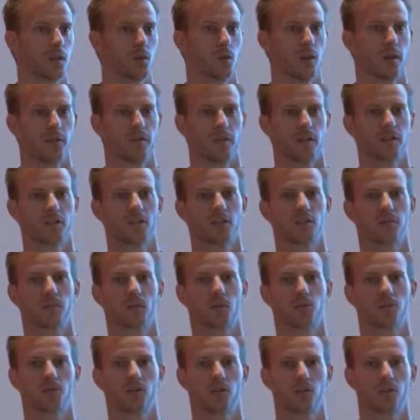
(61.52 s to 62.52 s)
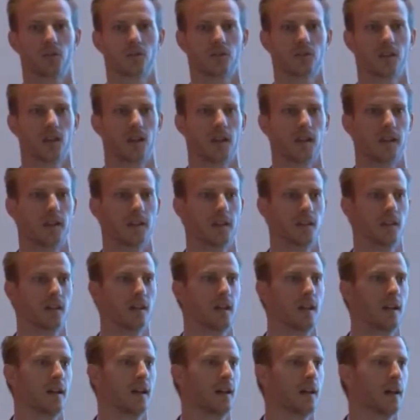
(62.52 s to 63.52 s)
our FX exposure looks like,
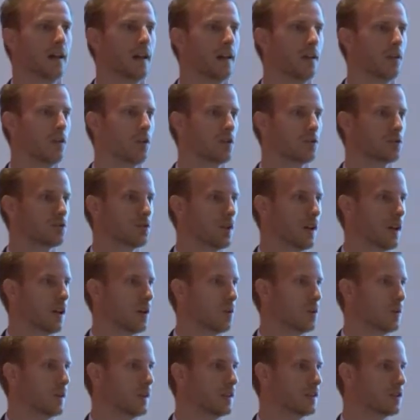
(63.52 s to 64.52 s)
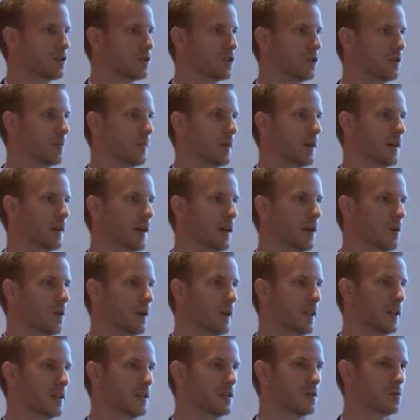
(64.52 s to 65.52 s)
and also how we determine
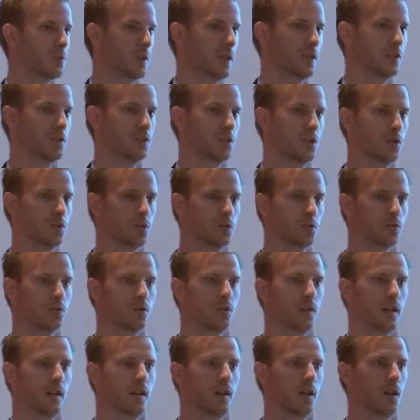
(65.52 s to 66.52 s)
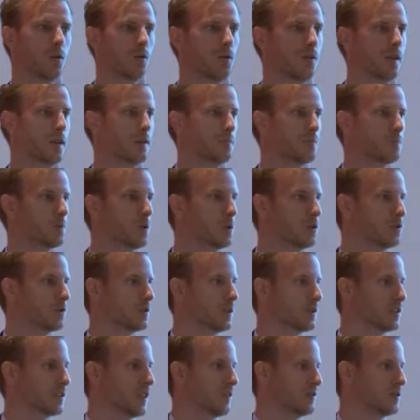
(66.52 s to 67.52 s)
our hedge ratios and how that
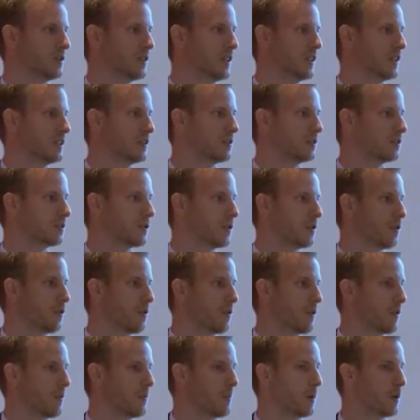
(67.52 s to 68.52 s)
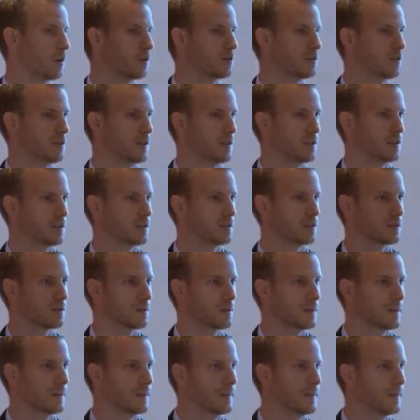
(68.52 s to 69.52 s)
process have changed over the past years.
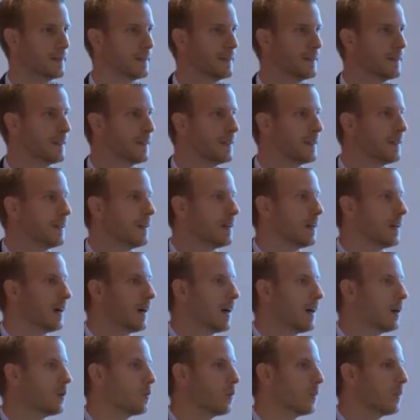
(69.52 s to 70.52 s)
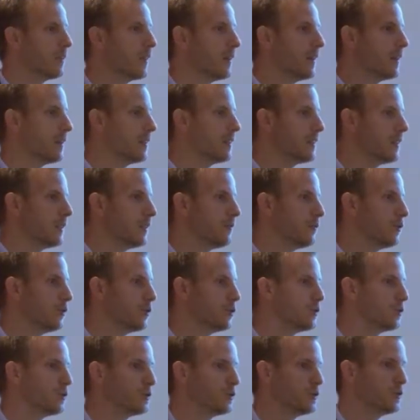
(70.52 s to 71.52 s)
I will then give
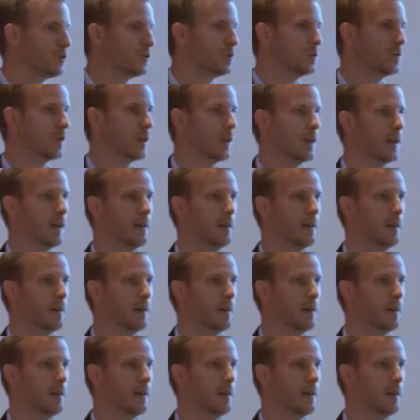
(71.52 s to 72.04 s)
you two